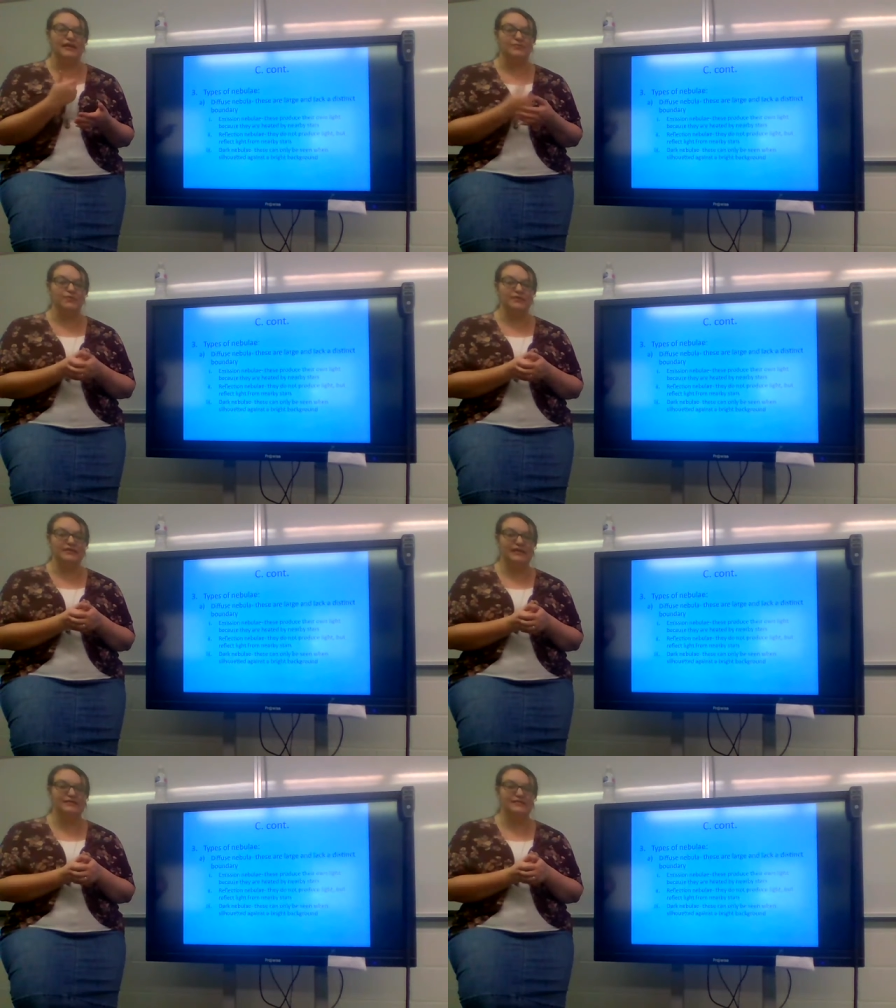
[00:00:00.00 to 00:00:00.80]
I am going
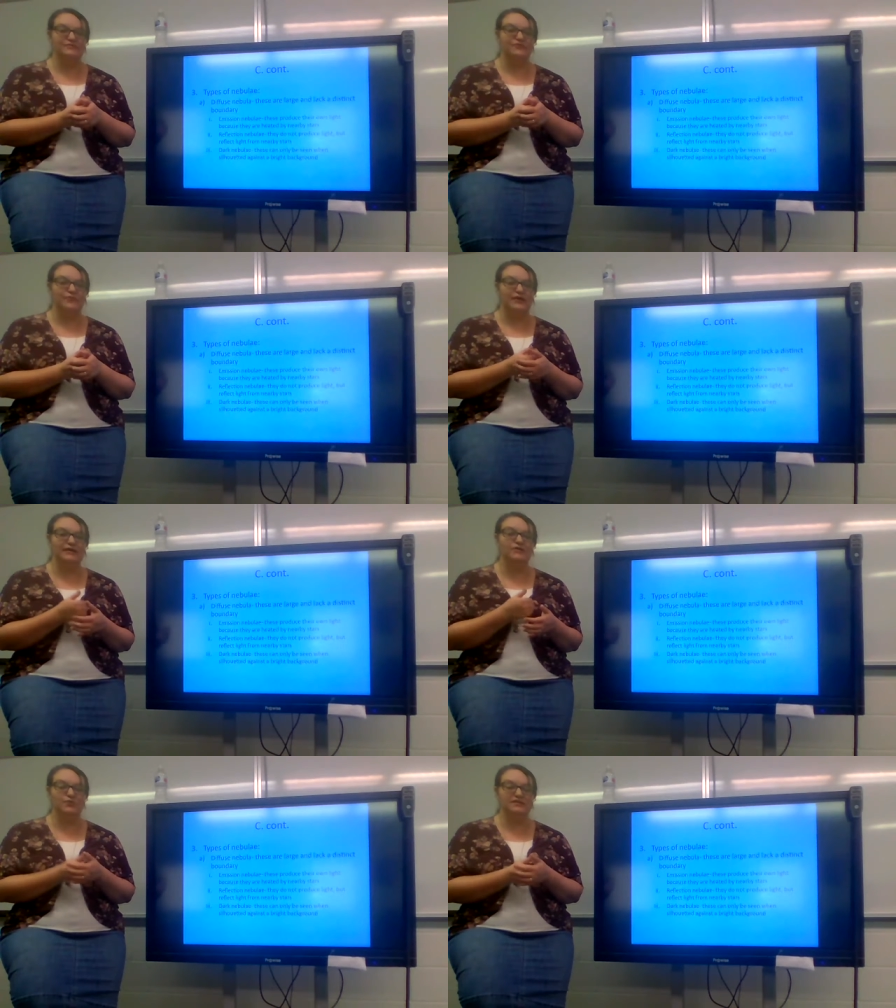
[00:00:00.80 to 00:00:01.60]
to take them for
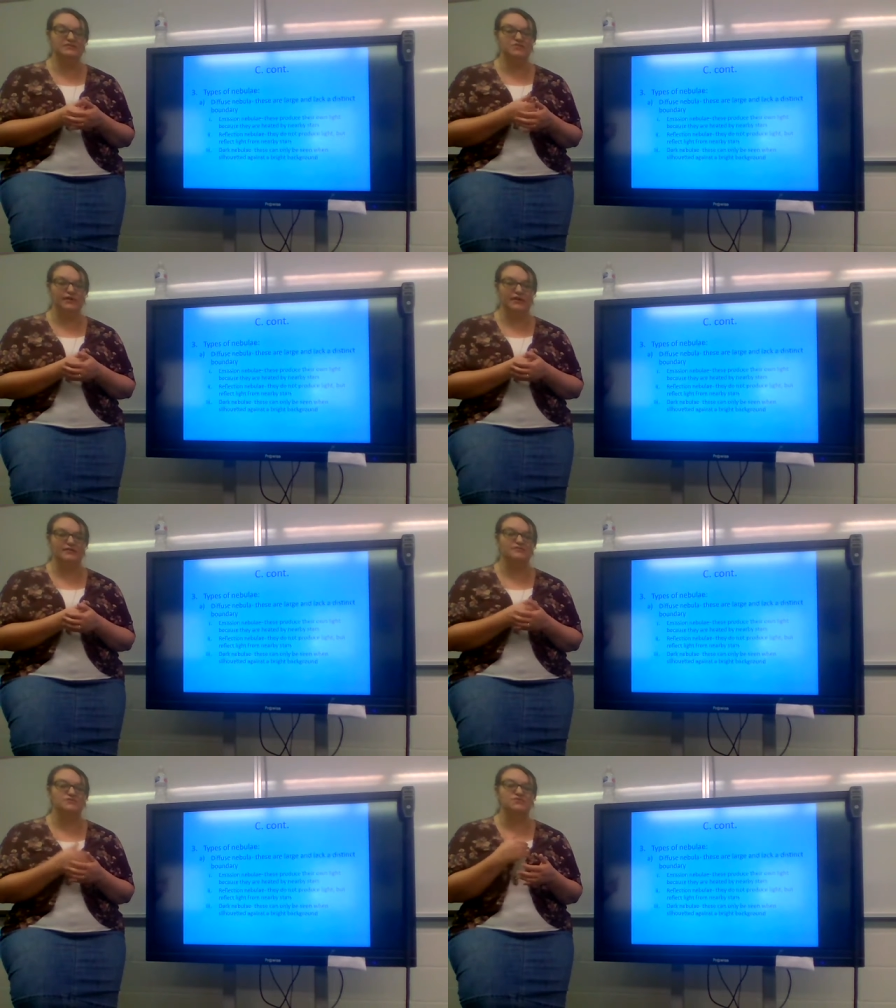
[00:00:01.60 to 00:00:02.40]
a quiz
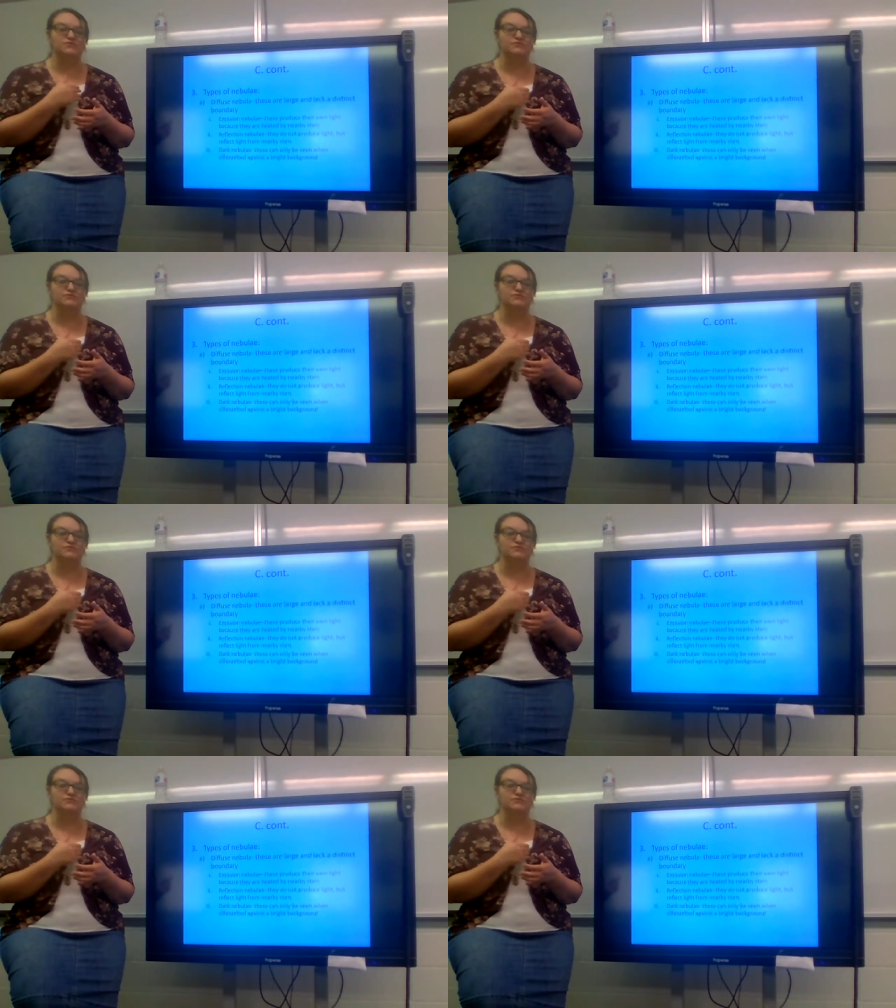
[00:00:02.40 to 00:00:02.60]
grade, so